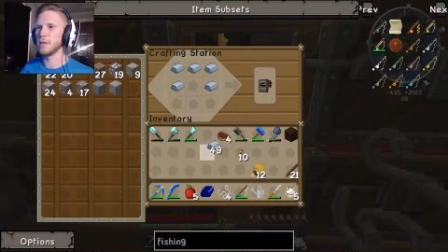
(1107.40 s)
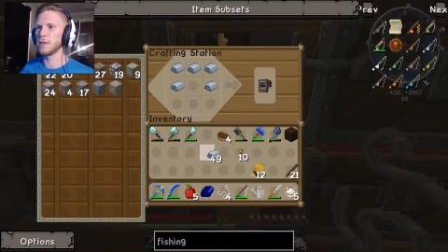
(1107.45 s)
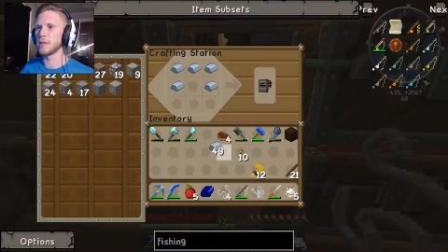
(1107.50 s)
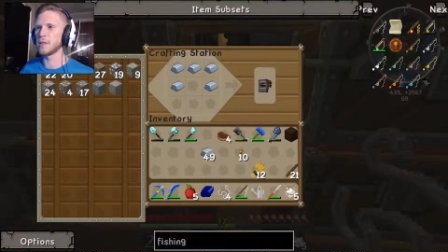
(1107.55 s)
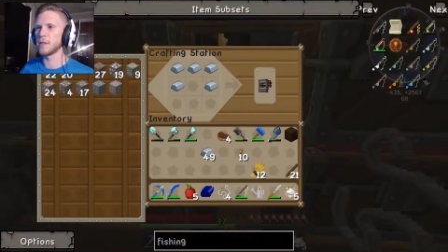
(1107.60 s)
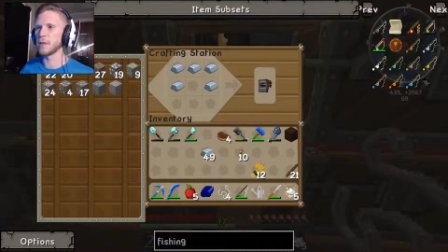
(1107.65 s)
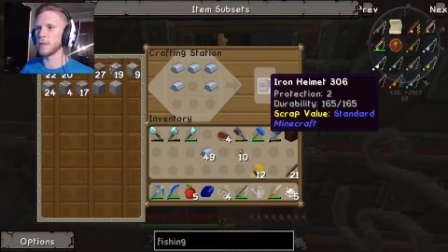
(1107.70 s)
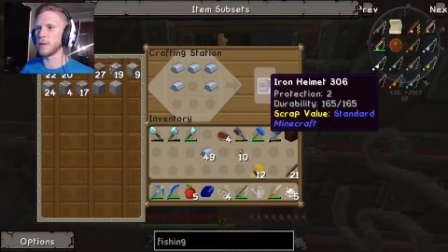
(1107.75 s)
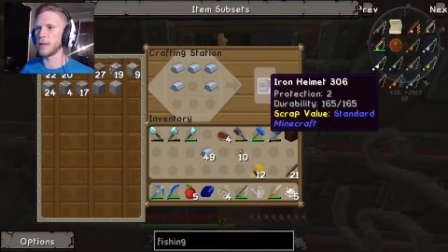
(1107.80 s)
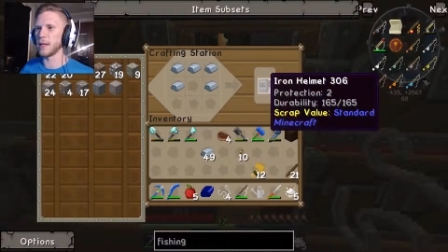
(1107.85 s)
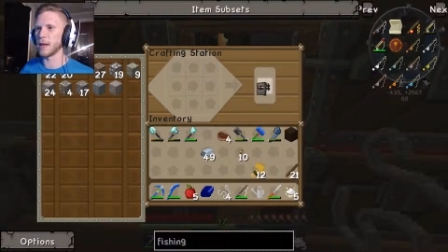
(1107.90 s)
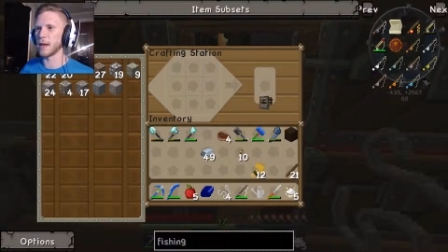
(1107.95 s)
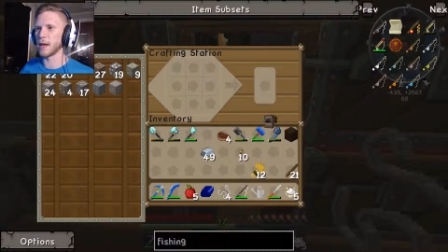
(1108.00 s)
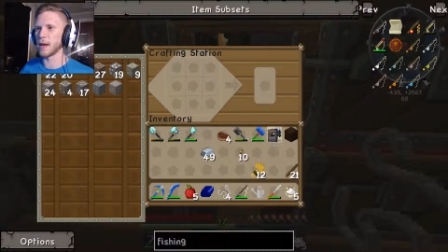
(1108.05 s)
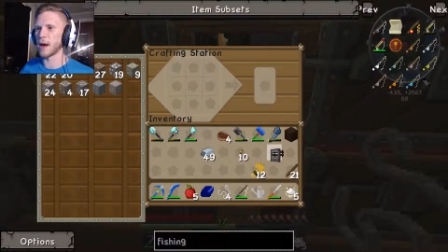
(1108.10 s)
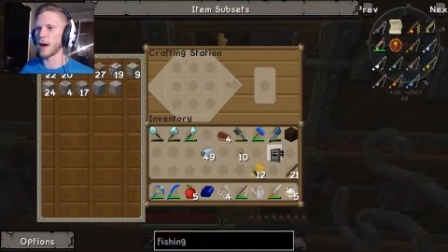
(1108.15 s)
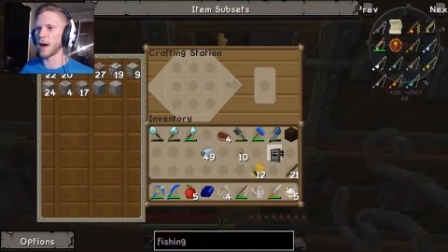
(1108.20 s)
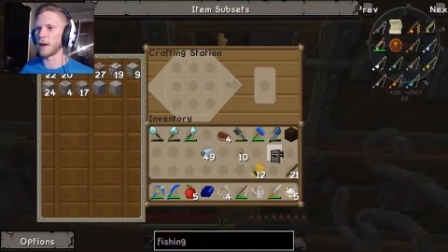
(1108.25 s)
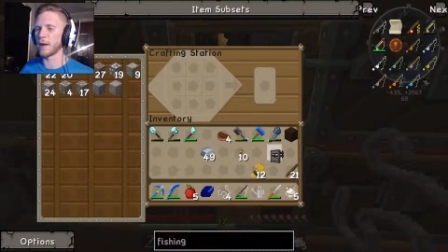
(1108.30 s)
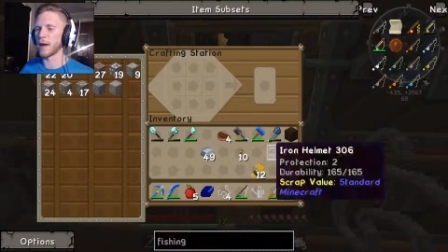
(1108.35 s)
So we need an
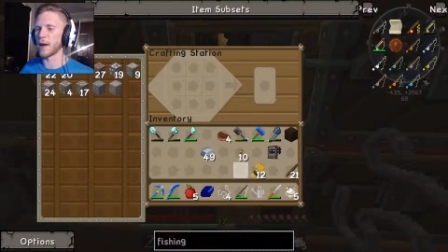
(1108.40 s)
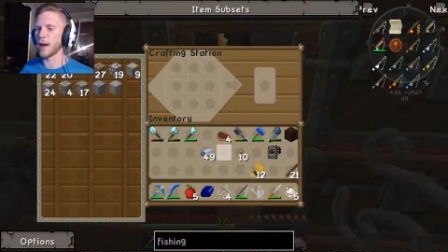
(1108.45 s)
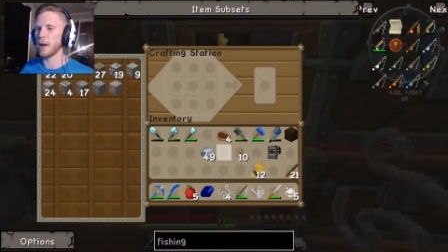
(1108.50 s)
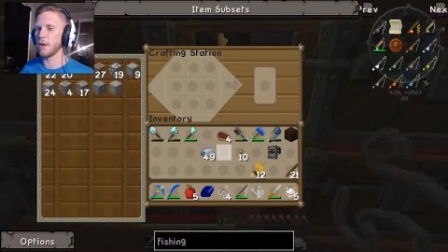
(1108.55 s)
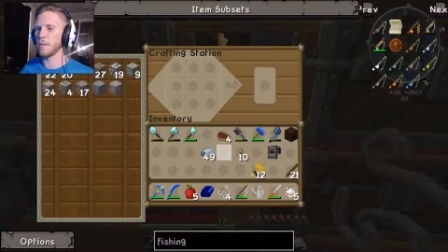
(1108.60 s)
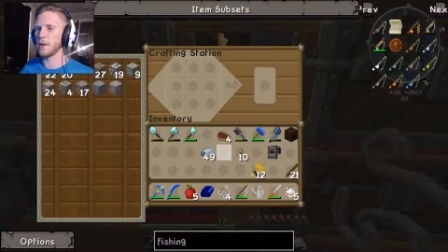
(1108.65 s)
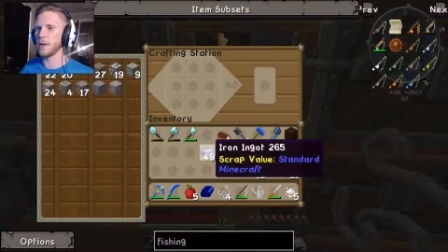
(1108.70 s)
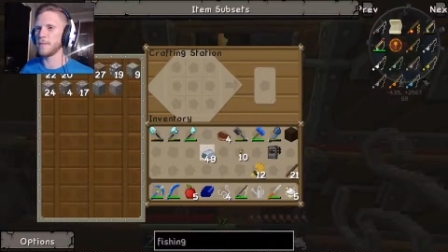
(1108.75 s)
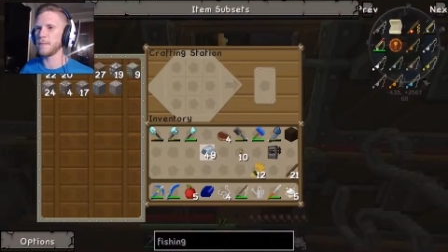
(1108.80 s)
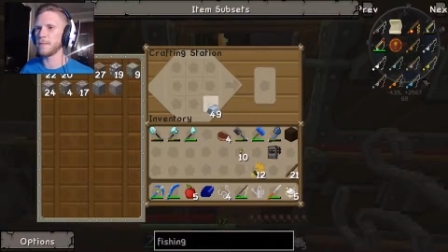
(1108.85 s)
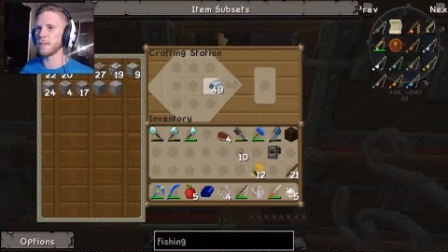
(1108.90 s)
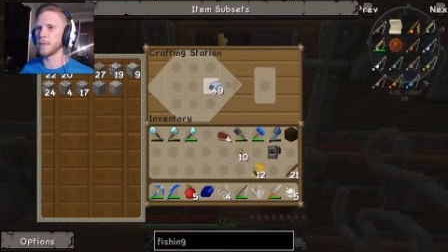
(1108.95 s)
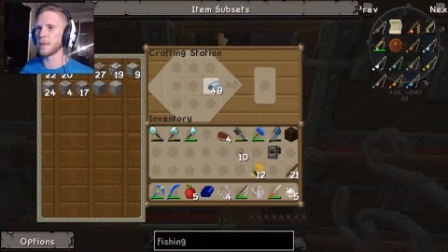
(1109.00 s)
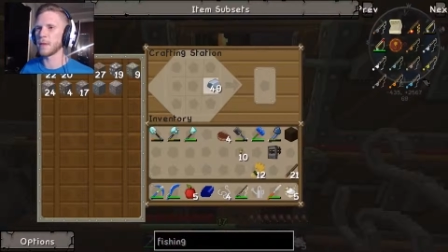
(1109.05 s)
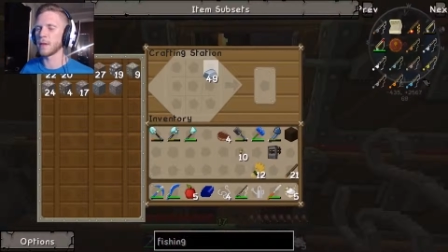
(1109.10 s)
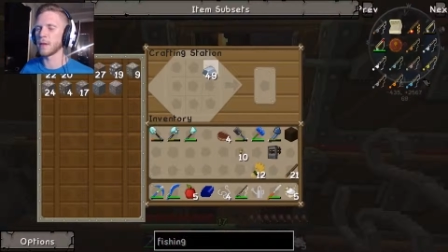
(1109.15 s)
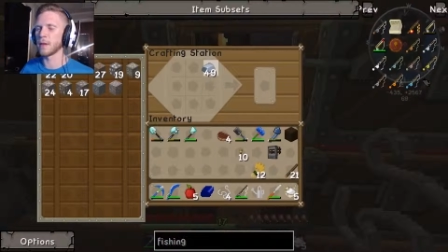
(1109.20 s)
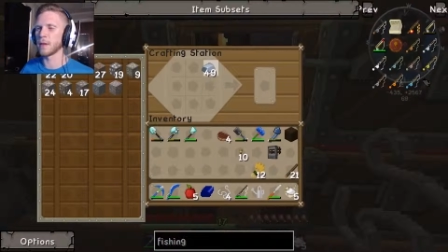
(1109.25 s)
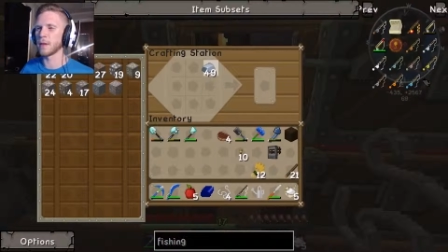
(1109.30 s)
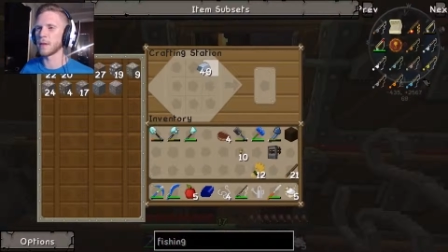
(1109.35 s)
iron helmet,
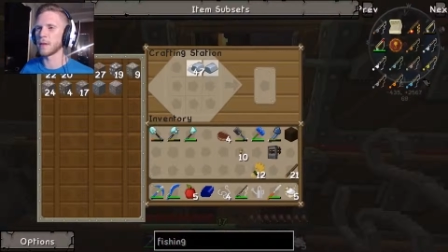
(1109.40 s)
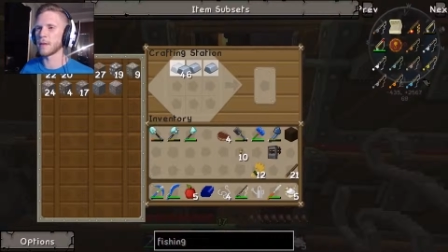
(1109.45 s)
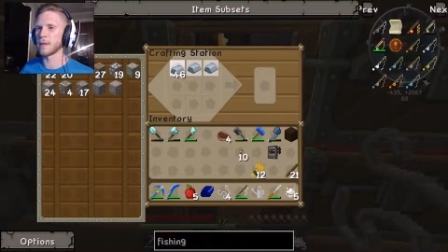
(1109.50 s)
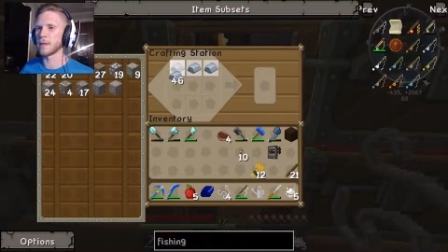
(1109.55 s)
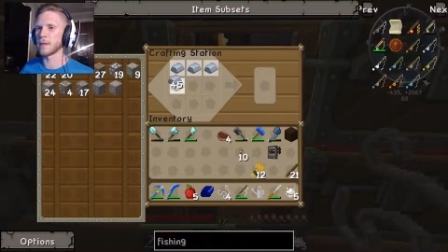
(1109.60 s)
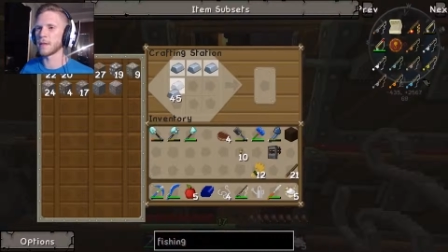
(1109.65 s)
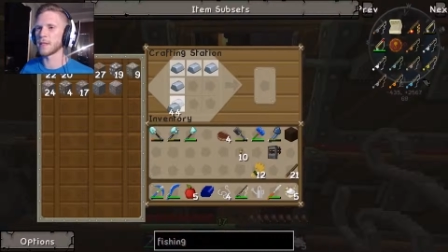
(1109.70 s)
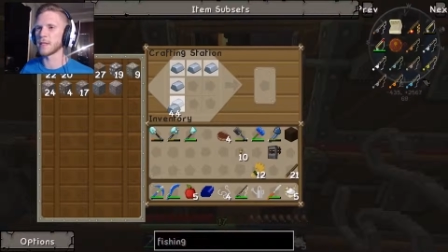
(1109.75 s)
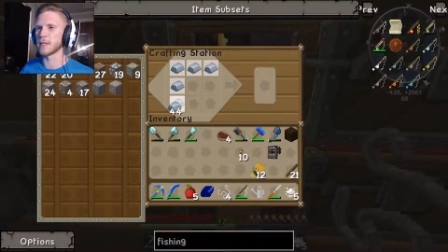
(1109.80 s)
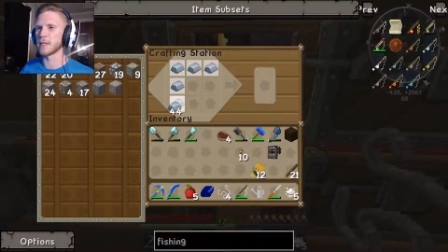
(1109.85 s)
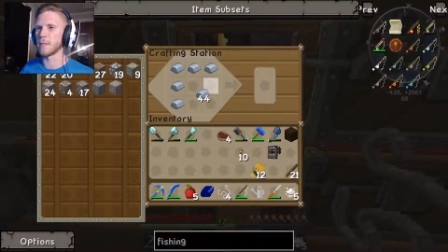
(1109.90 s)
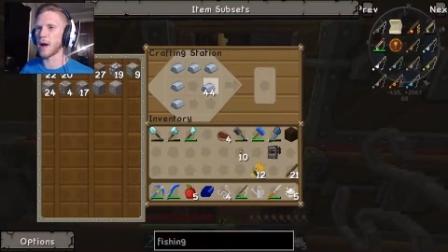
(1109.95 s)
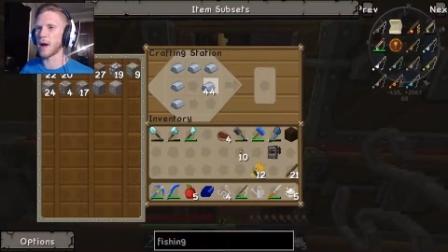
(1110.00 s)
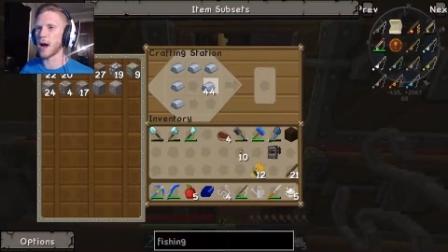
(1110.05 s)
some